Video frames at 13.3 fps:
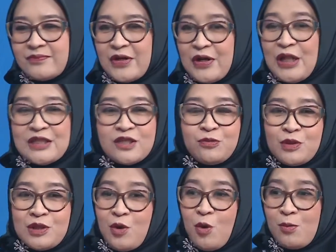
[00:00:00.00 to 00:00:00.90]
related
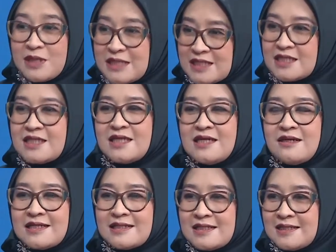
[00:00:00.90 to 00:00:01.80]
with the obesity,
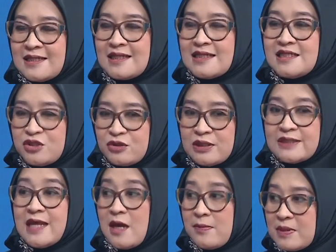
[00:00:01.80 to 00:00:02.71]
resistant
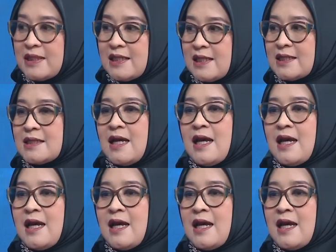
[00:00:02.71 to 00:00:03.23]
insulin, diabetic,